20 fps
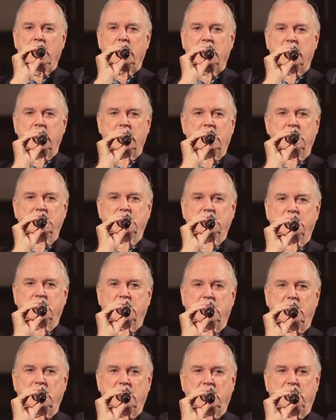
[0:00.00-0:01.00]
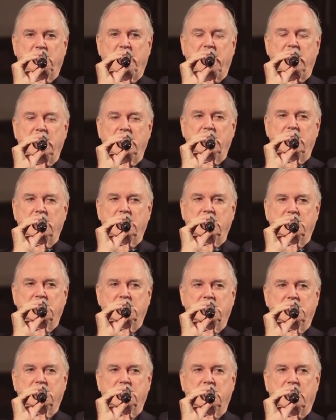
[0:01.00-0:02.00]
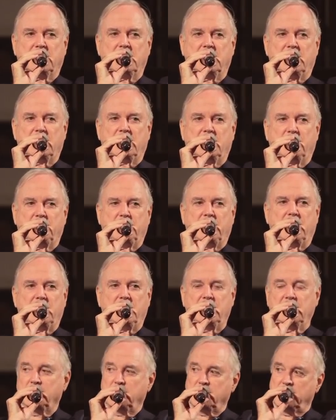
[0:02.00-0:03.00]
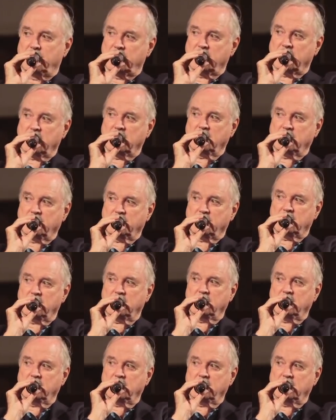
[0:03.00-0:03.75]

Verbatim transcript: Then I shall go to bed, and I shall struggle out of bed in the morning and do an